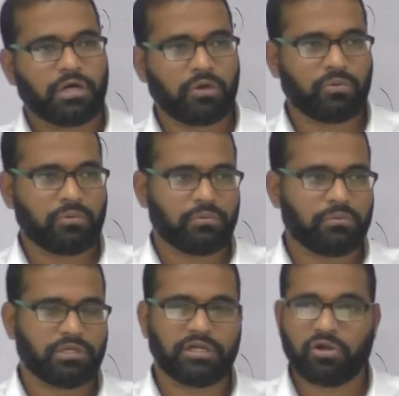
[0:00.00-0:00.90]

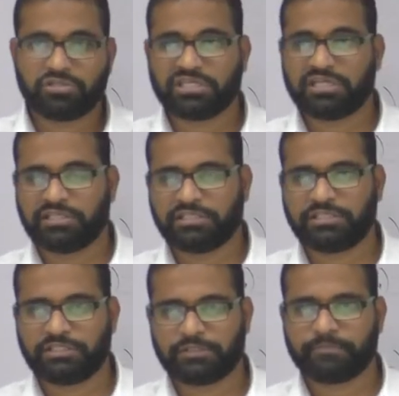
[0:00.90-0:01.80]
How illogical this
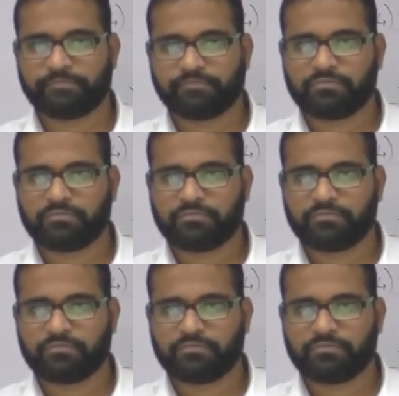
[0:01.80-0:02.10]
is.